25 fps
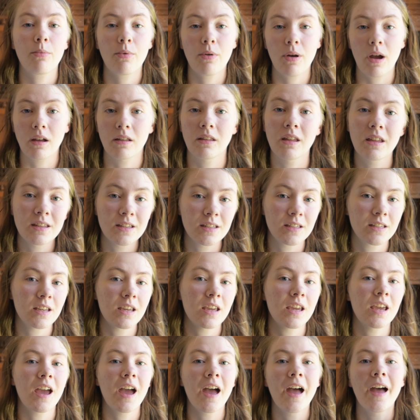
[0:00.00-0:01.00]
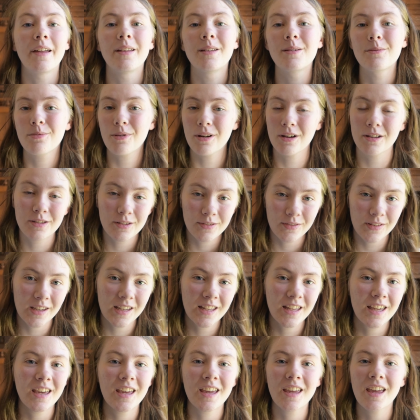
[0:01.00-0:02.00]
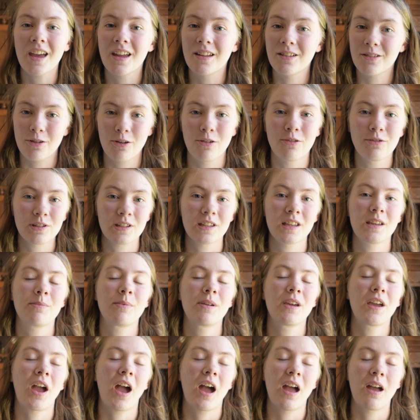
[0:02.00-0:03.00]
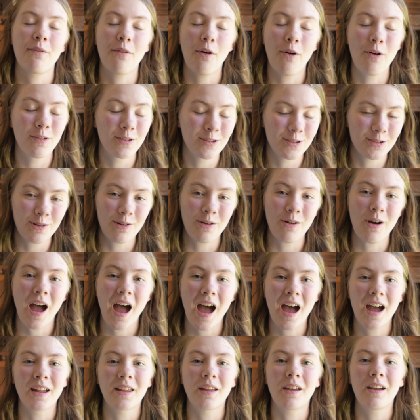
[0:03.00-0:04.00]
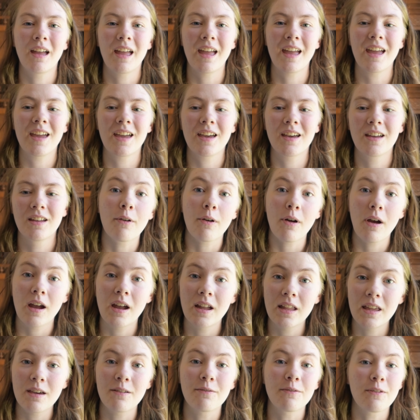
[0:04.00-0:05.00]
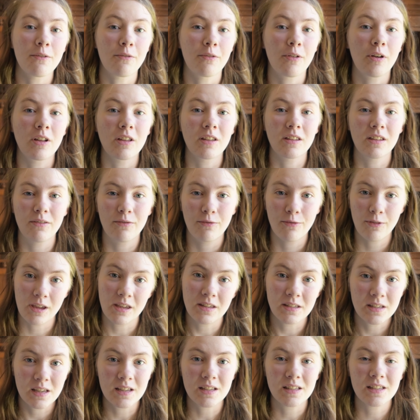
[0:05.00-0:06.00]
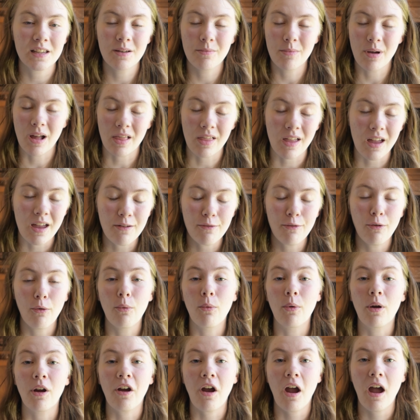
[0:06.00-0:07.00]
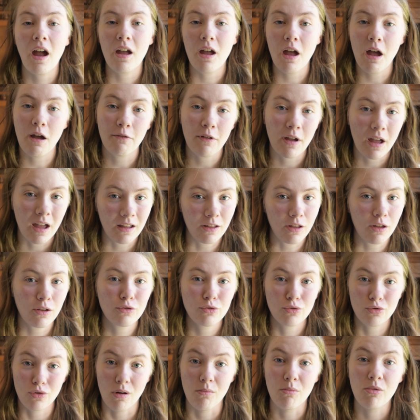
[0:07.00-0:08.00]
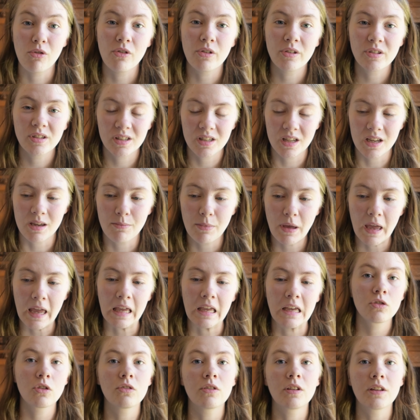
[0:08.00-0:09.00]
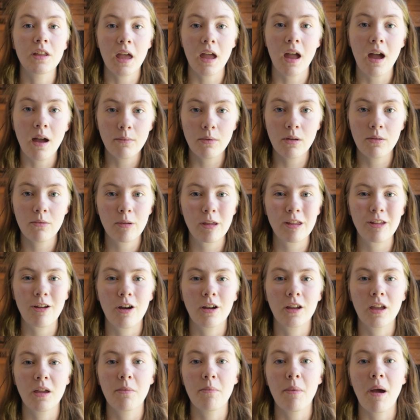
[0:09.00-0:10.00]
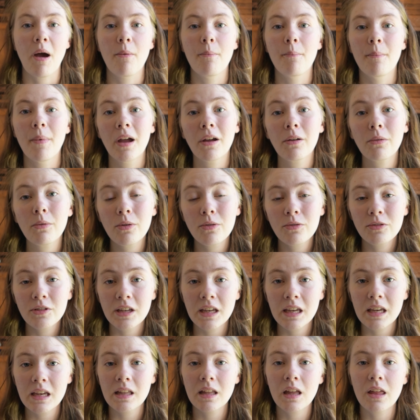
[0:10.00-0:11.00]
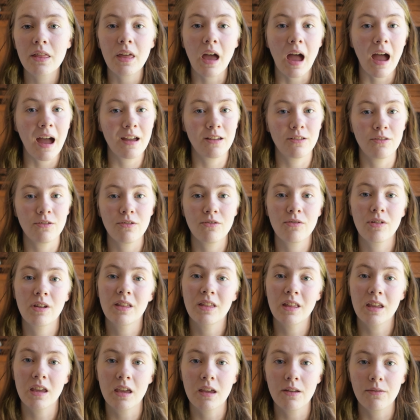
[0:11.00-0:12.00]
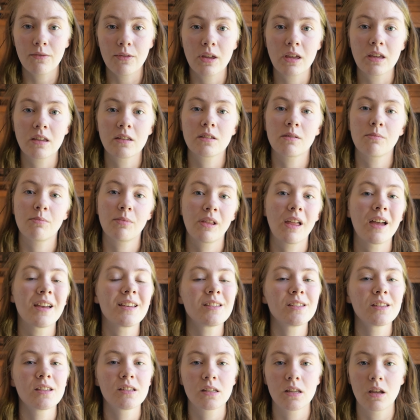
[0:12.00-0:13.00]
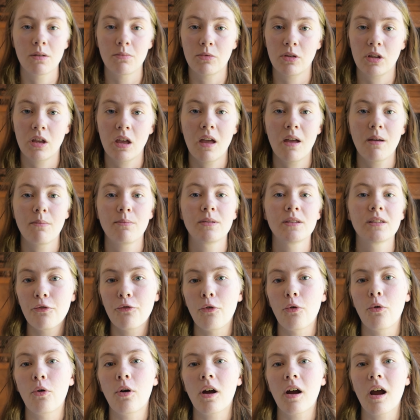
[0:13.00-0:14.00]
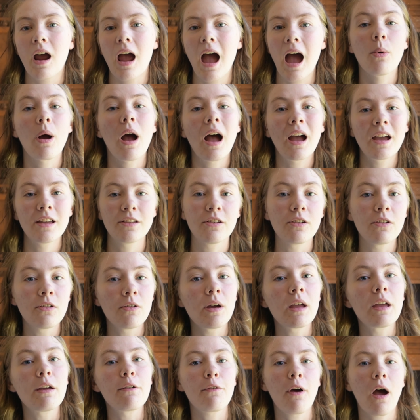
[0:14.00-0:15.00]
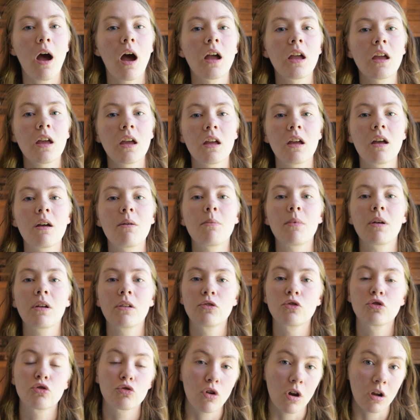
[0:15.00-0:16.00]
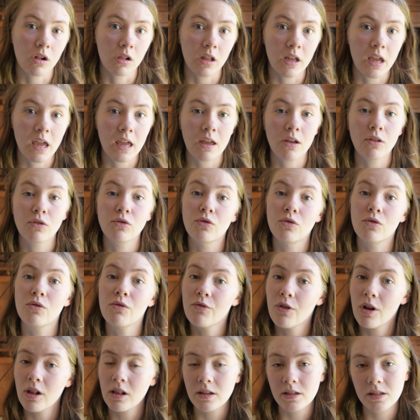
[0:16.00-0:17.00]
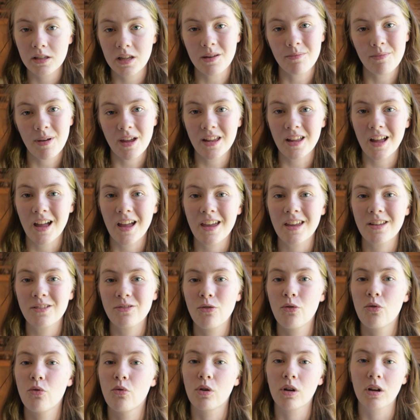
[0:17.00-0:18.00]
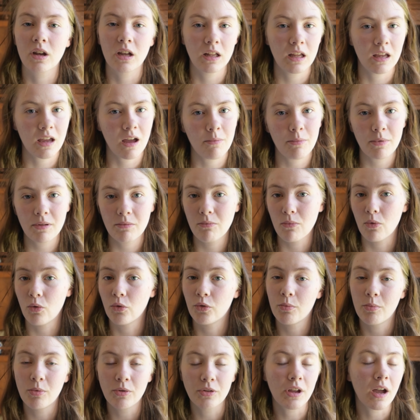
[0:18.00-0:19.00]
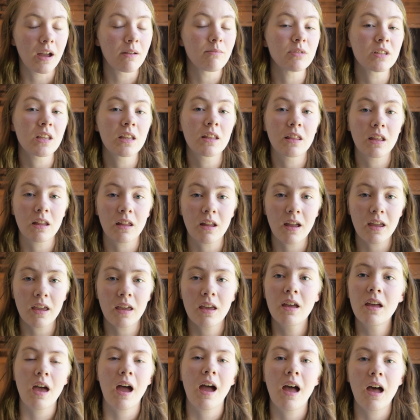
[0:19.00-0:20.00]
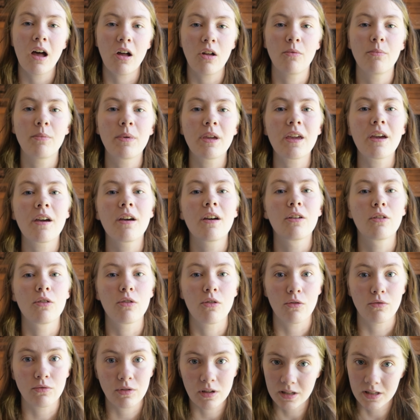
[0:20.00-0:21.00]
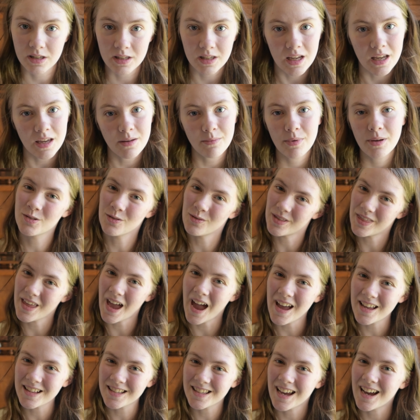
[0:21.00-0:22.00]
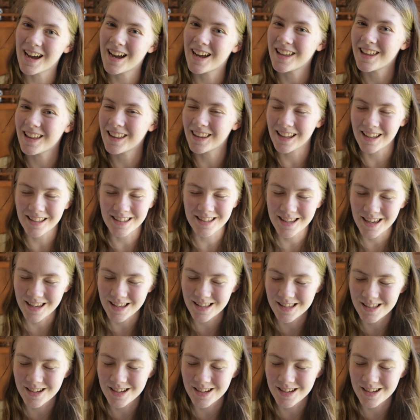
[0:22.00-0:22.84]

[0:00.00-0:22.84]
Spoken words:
pregnancy and breastfeeding and co-sleeping, I've also had a variety of different phases in my life where I have had trouble sleeping. So today I'm going to be talking about my routine that I do in the evenings, plus some tips for what I do if I am struggling to fall asleep at night or getting up multiple times in the night that help me go to sleep. So with that aside, let's get